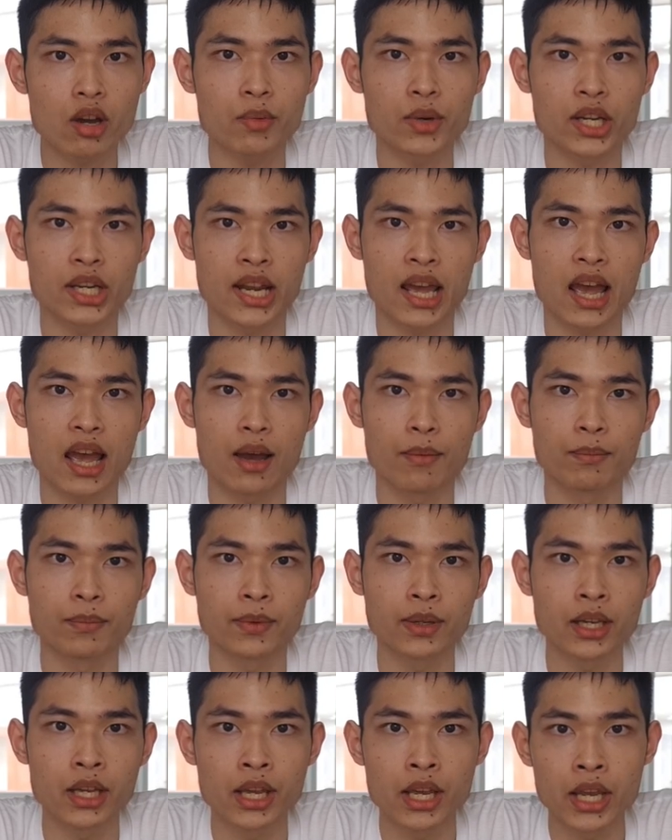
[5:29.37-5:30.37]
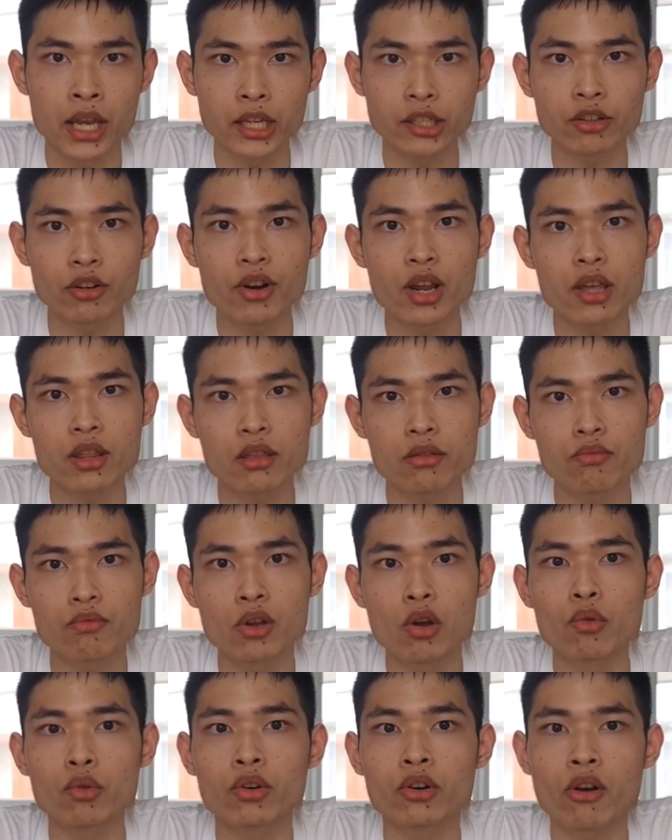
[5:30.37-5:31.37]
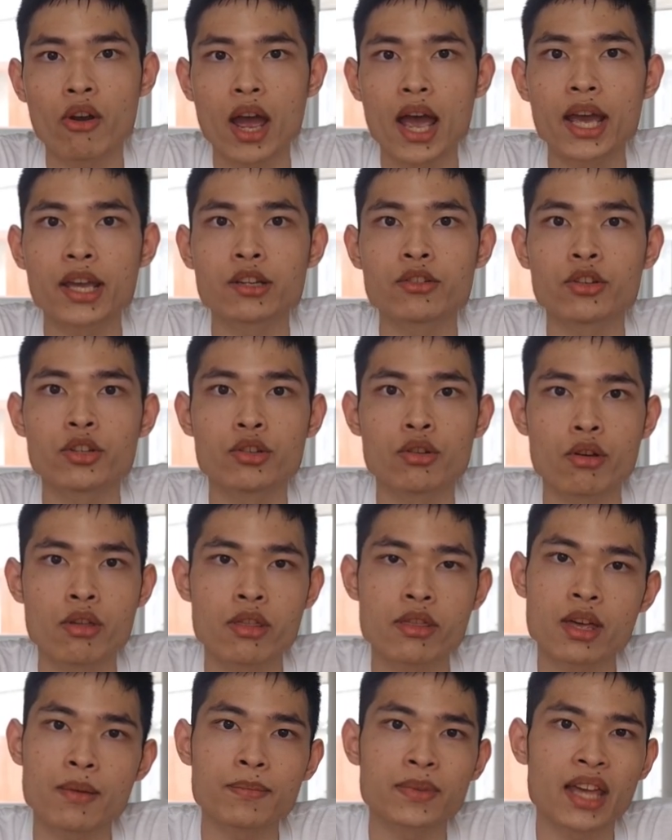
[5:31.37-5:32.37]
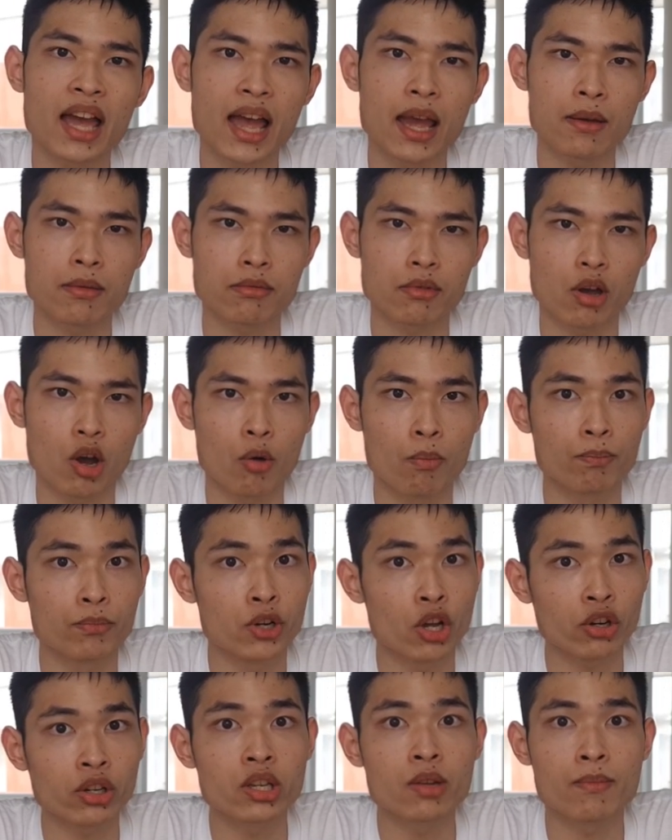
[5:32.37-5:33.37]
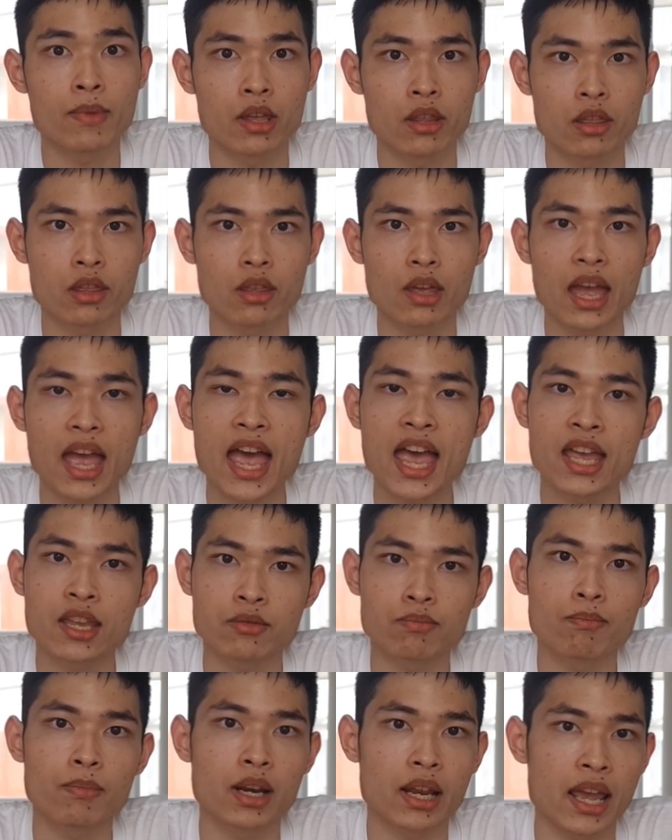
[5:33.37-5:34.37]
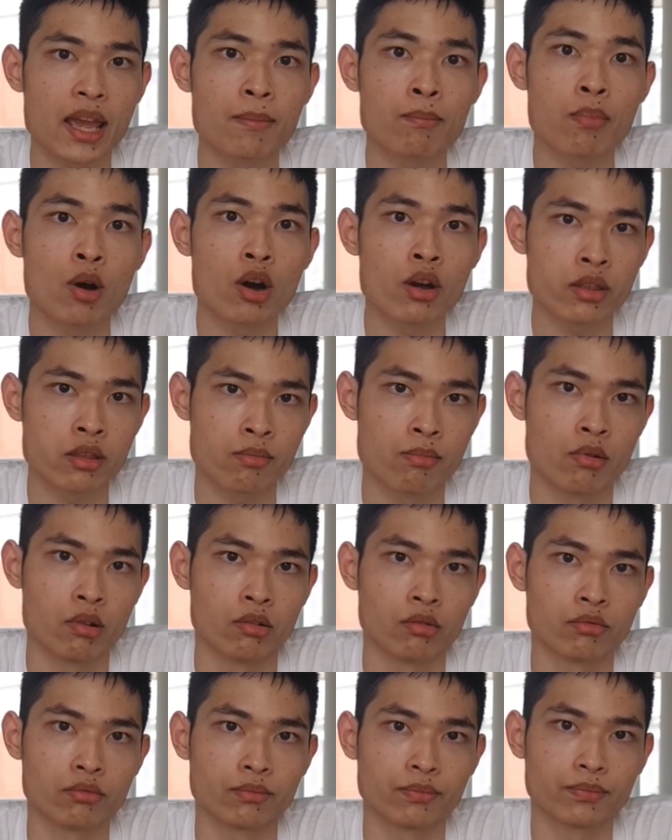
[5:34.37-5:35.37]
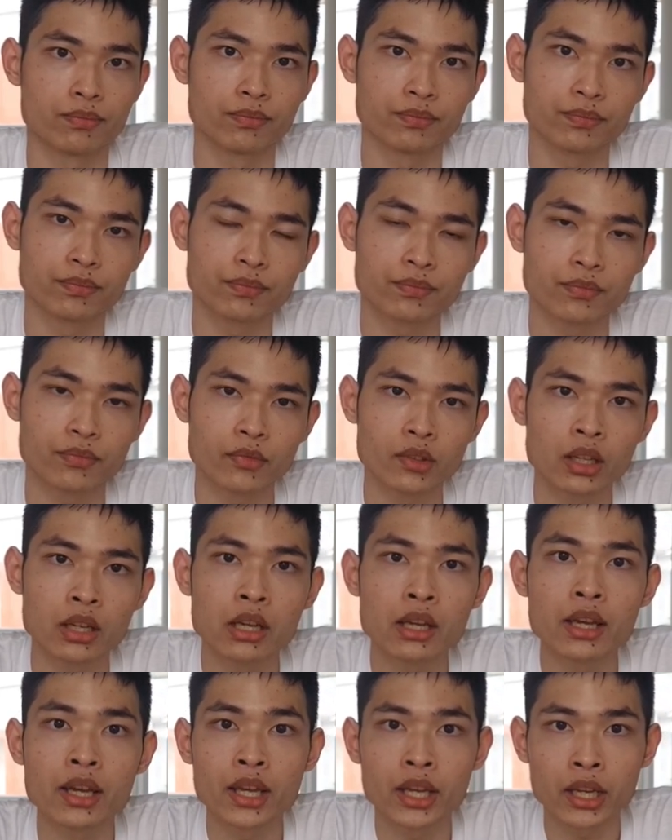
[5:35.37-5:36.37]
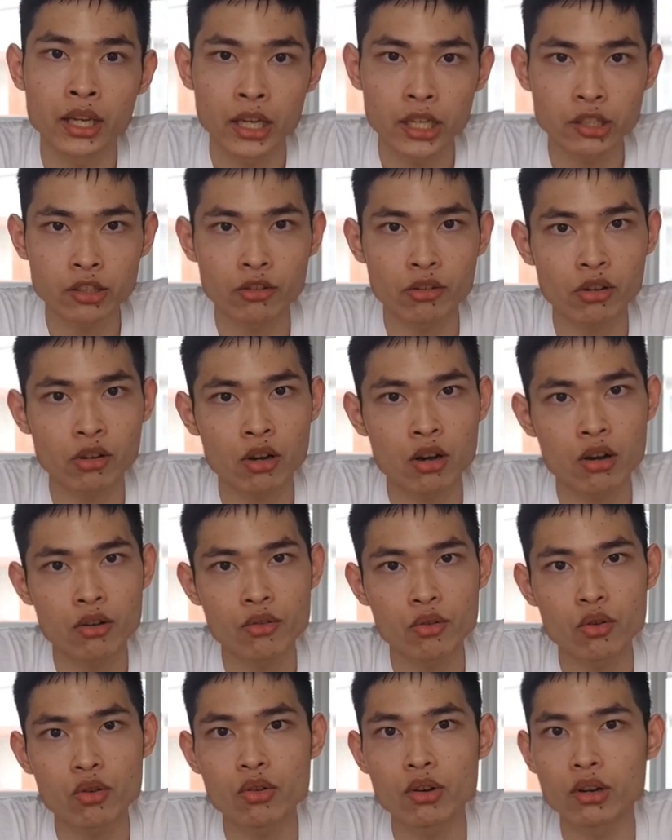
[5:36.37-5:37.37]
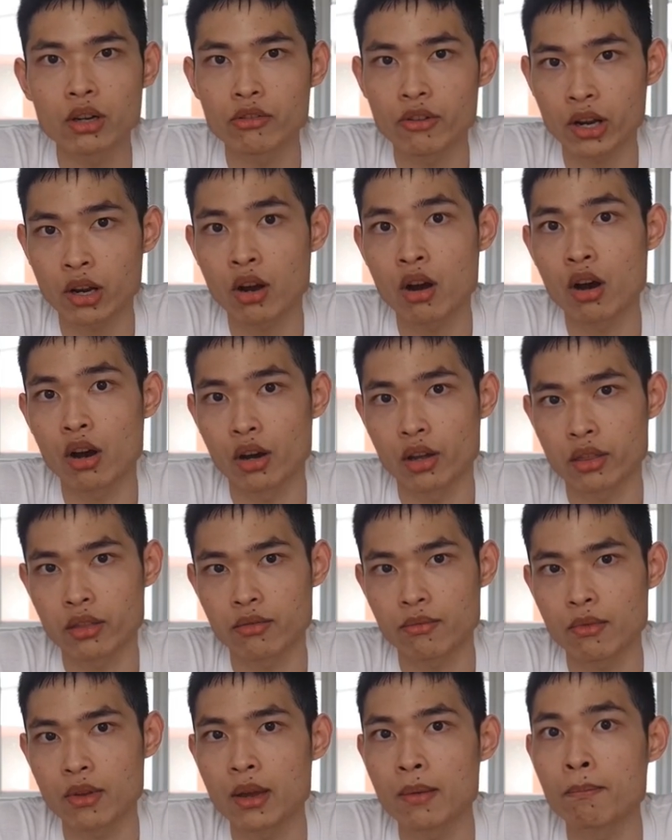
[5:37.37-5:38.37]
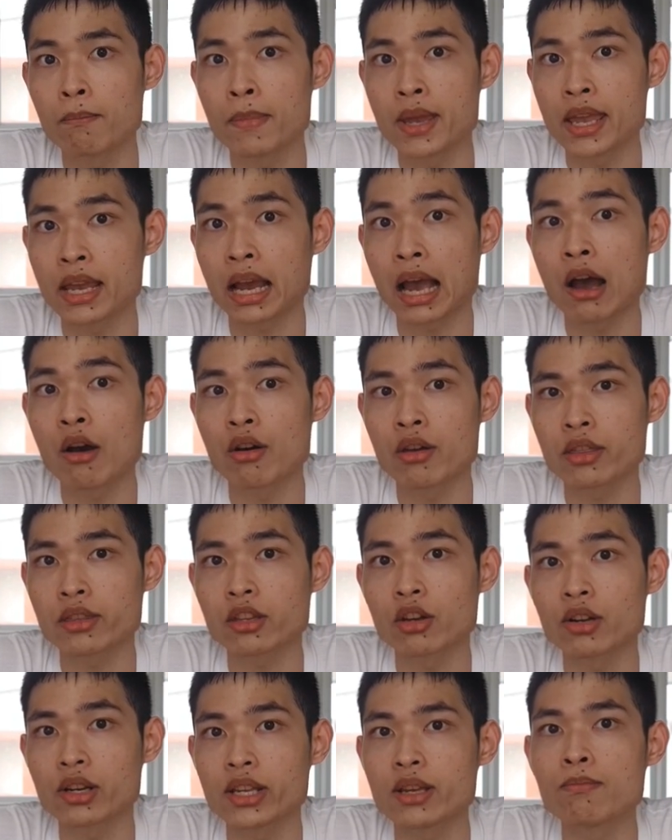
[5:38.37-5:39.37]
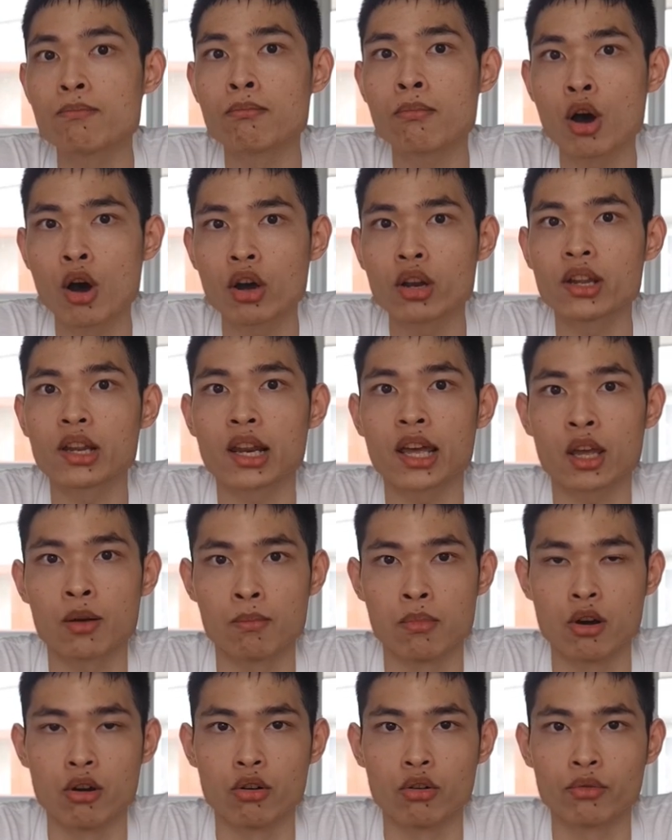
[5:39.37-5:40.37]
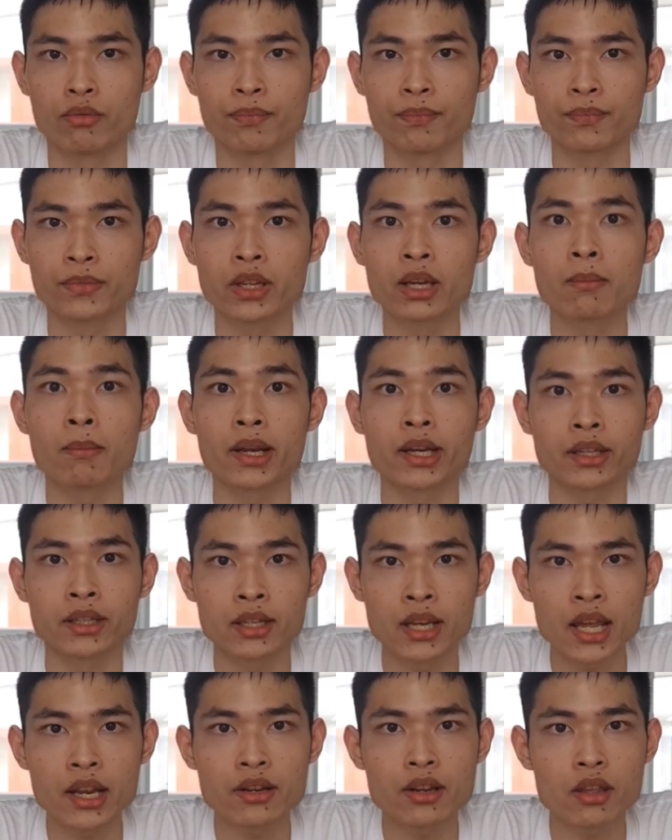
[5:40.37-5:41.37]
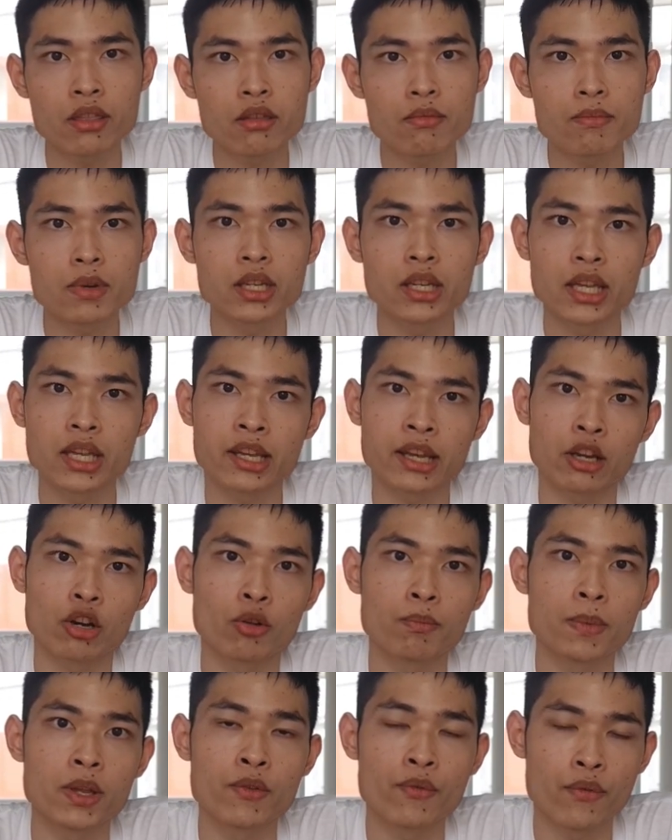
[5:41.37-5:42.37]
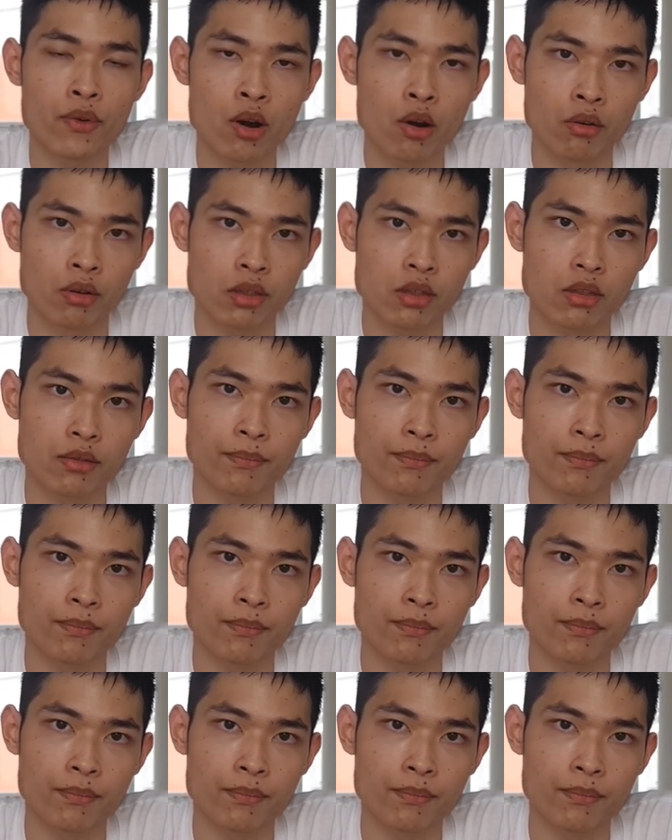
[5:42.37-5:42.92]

of the time, historians will try to use some types of documents as much as possible. Historical records make our story more reliable, but that doesn't mean it cannot be false.